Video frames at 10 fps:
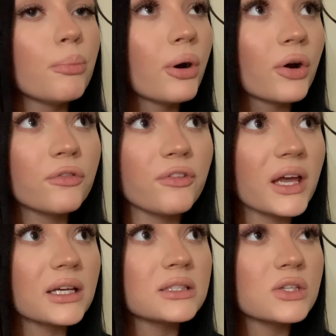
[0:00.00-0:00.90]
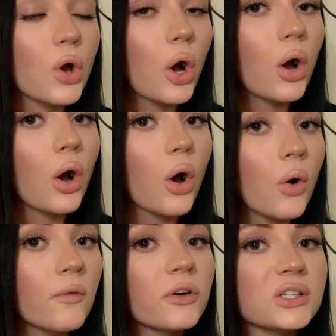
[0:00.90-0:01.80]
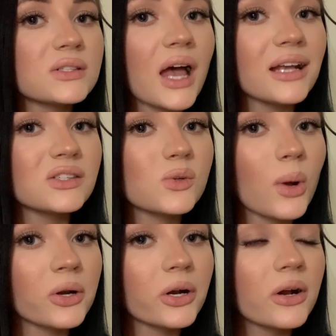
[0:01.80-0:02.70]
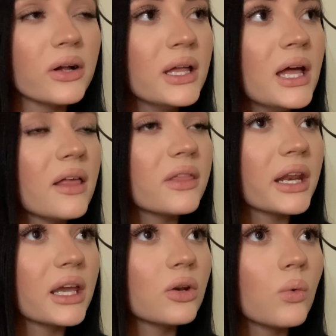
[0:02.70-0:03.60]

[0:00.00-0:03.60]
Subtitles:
perfect oversized sweater that I can